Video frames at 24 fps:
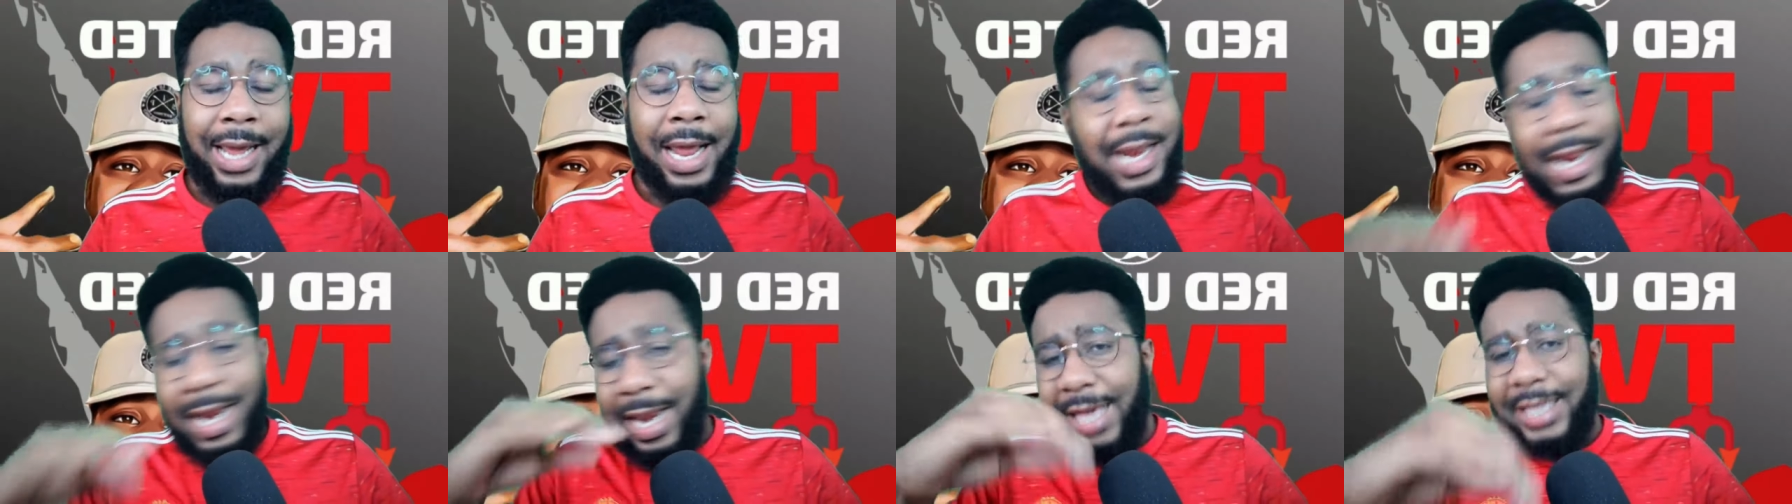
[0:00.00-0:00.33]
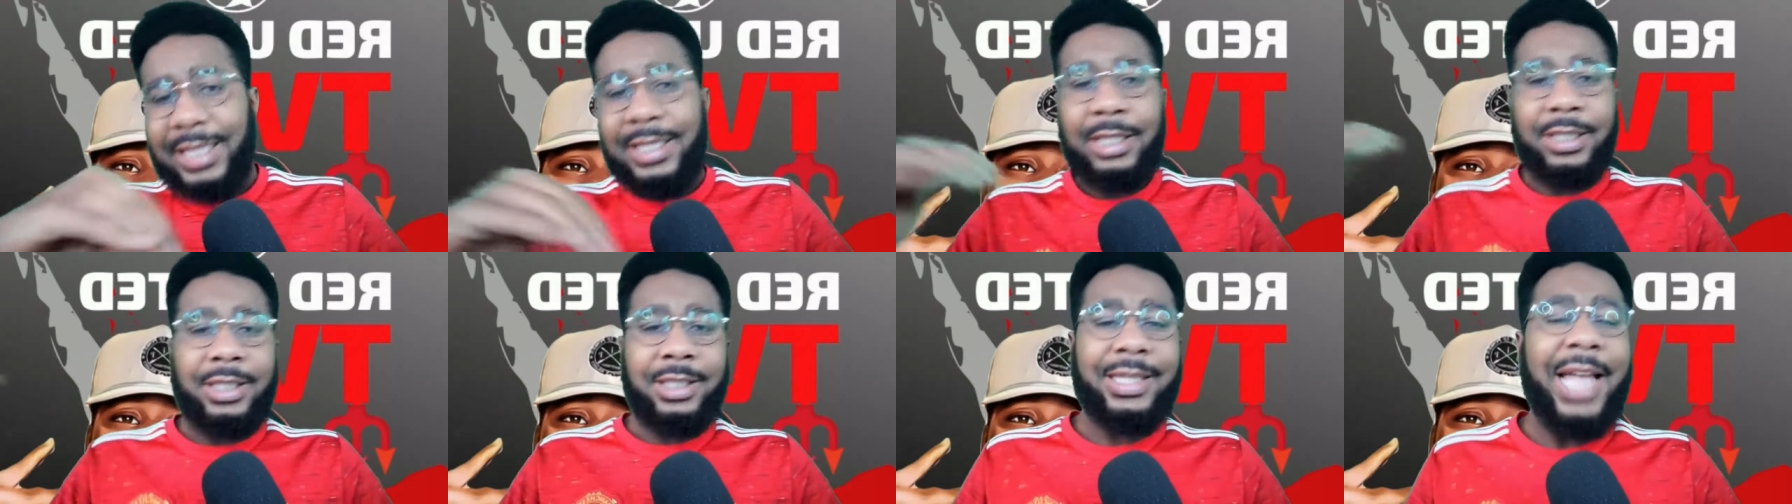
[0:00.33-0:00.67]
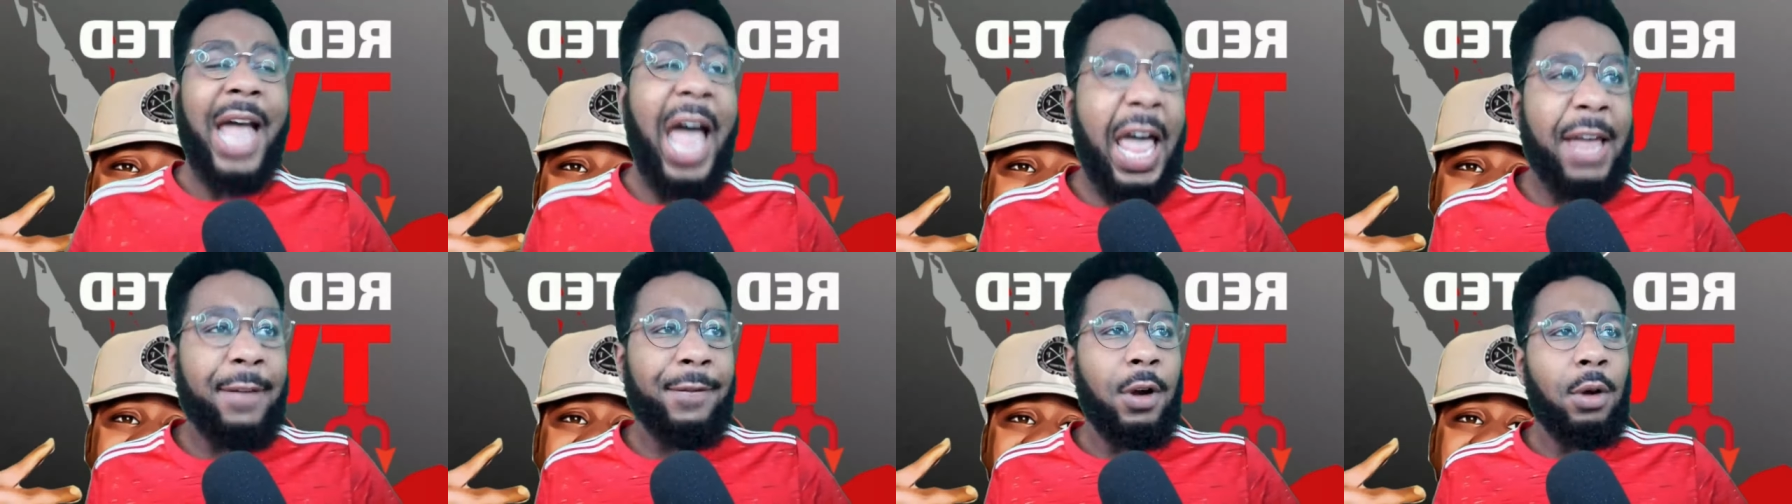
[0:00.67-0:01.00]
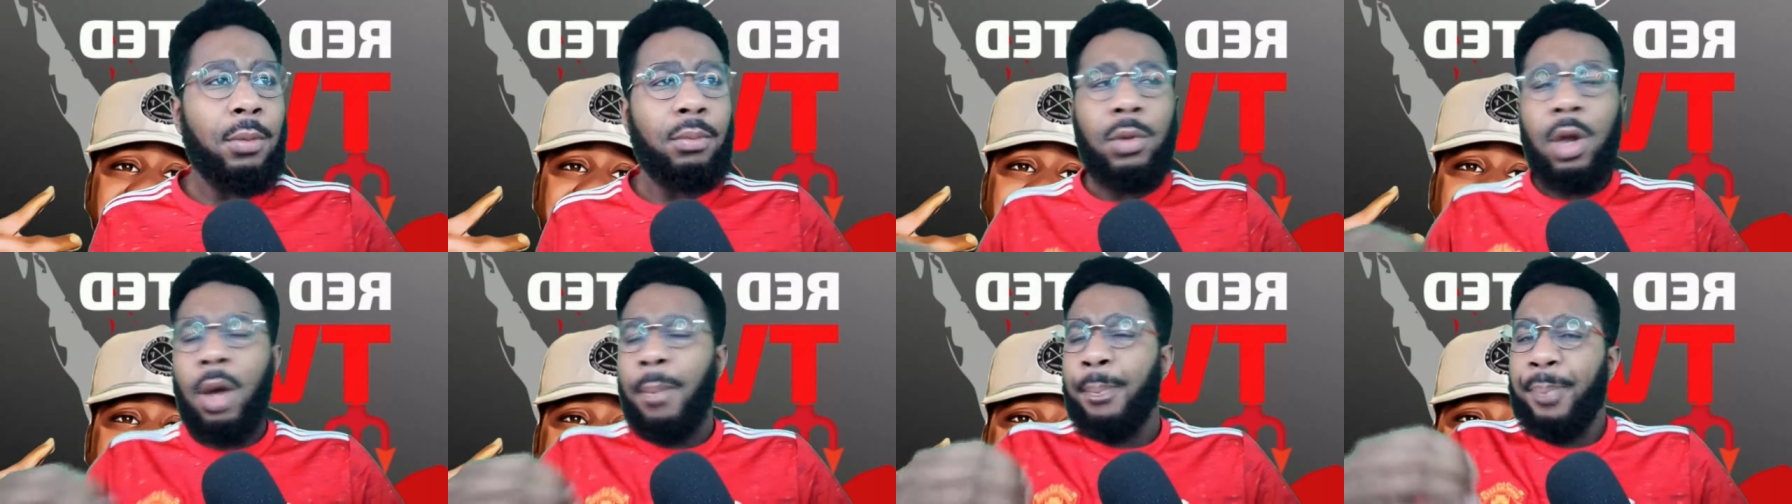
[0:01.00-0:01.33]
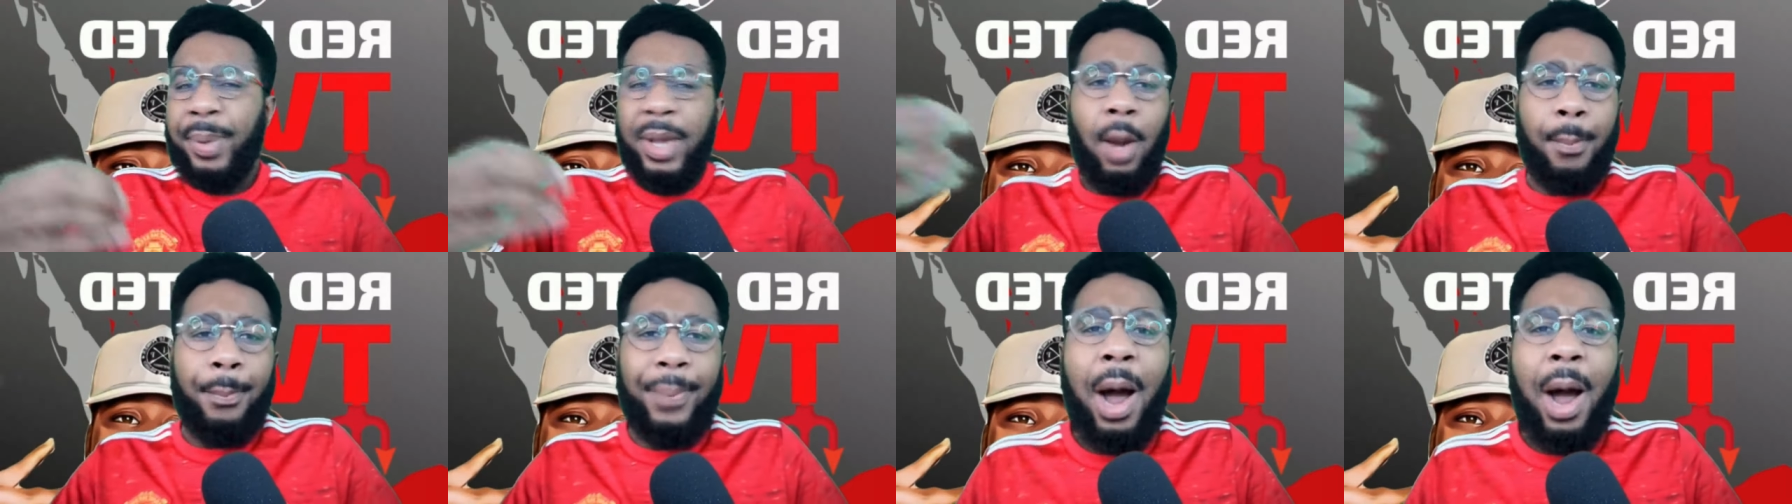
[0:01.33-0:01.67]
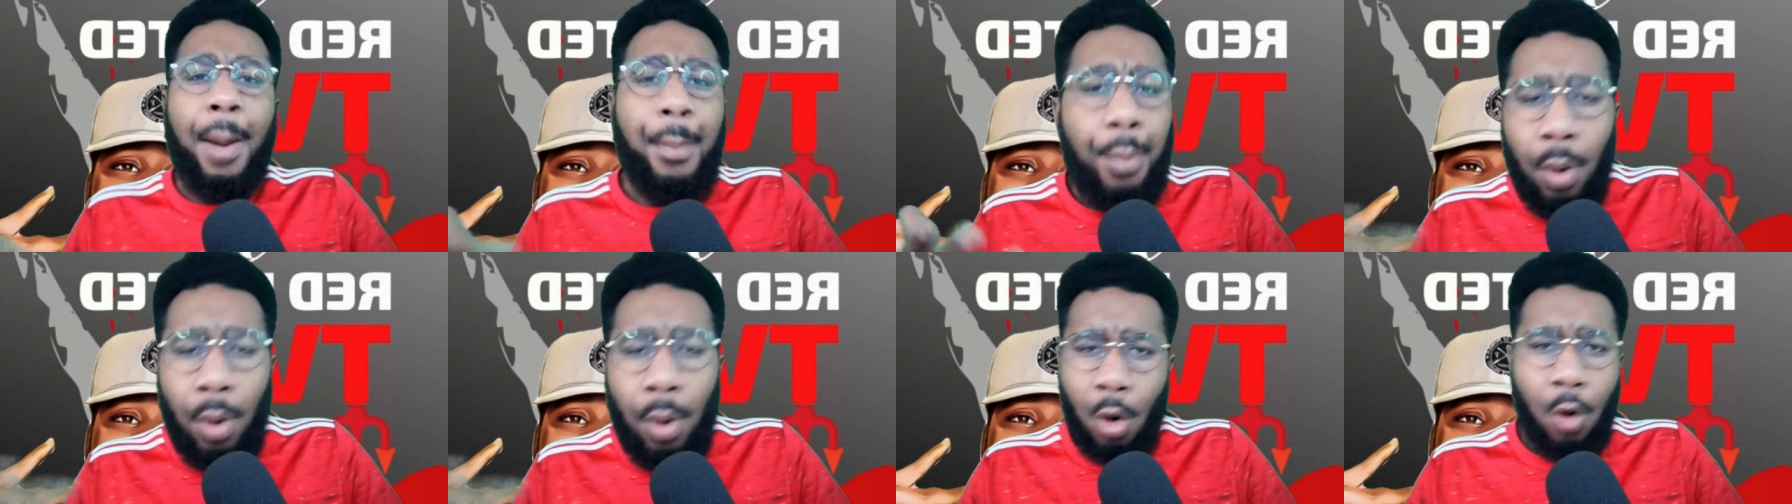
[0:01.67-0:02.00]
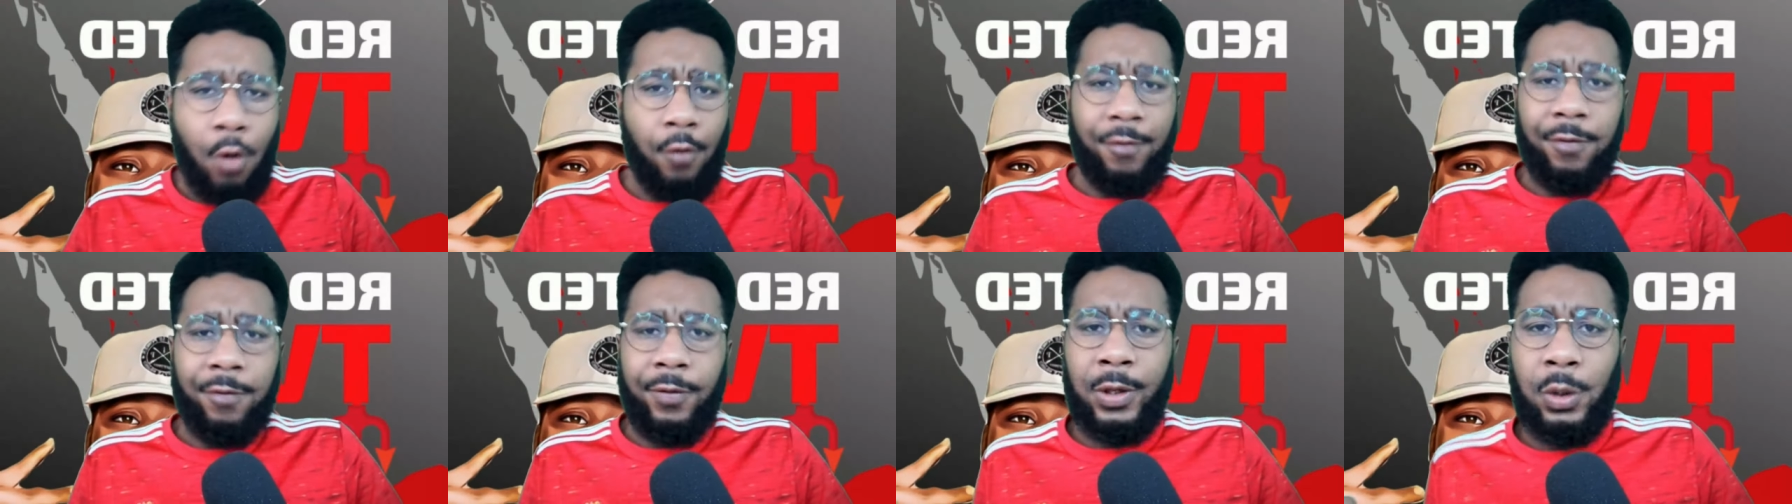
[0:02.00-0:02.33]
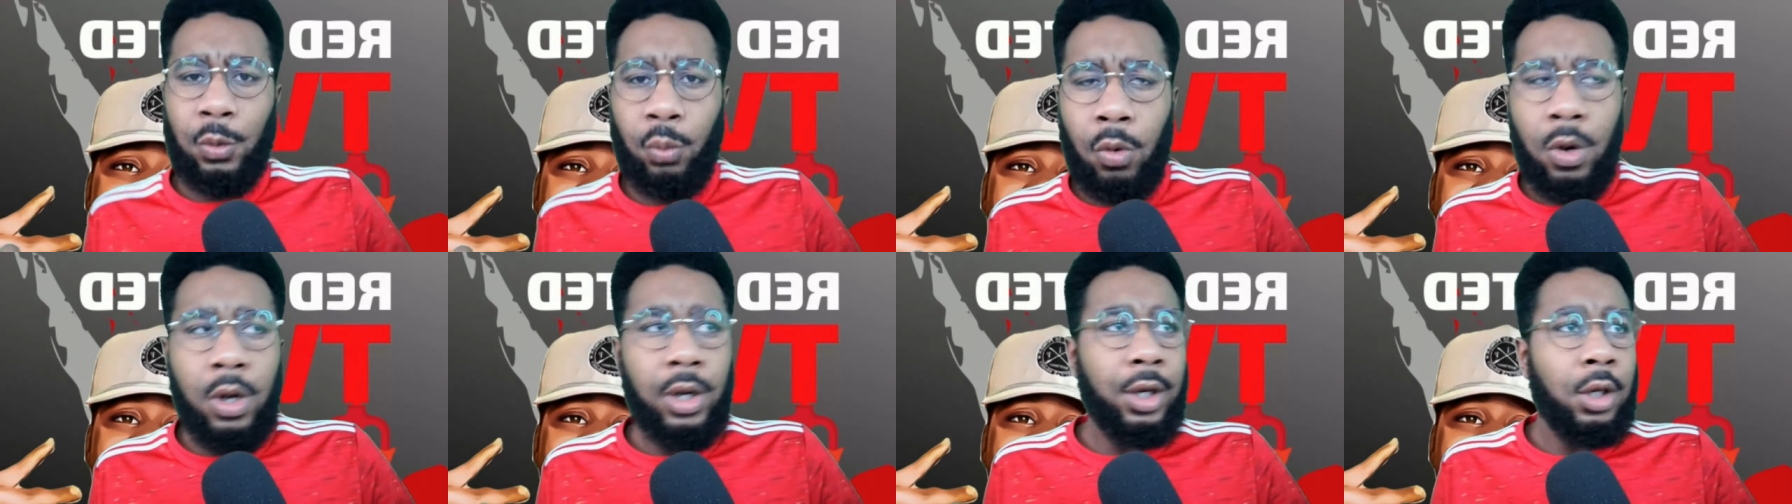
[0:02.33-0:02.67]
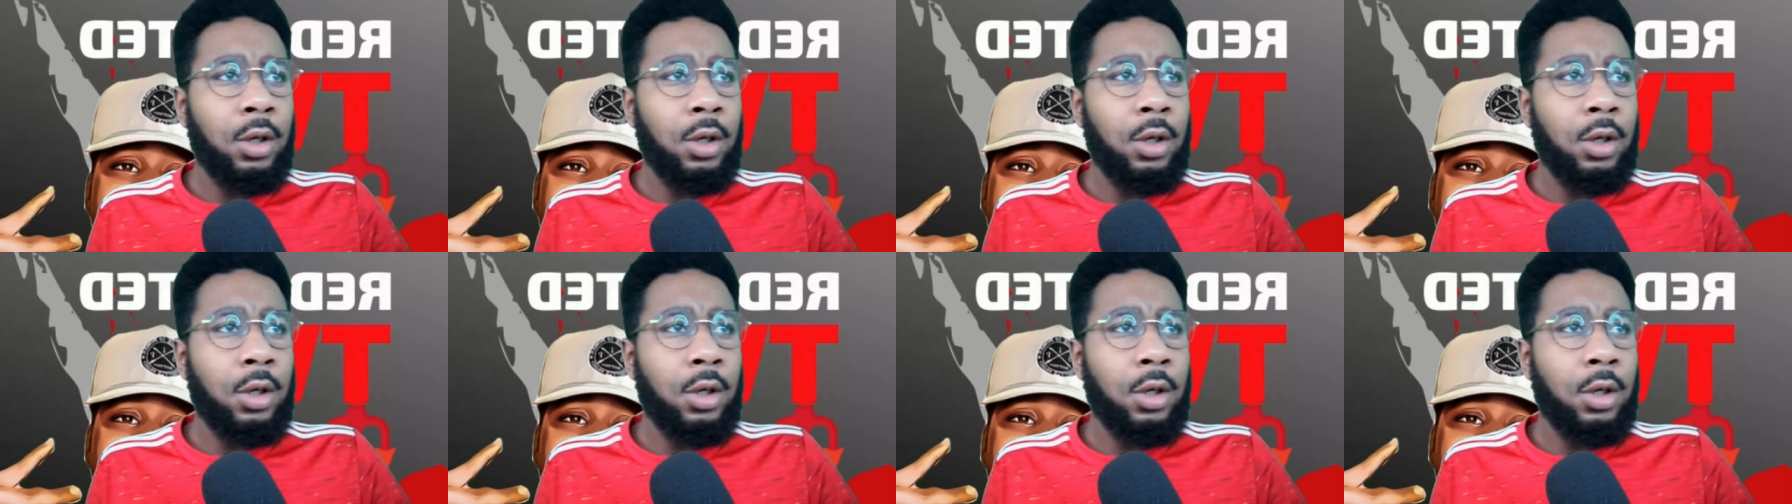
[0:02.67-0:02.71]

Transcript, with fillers: And then let's just dive on a bit about more of his work.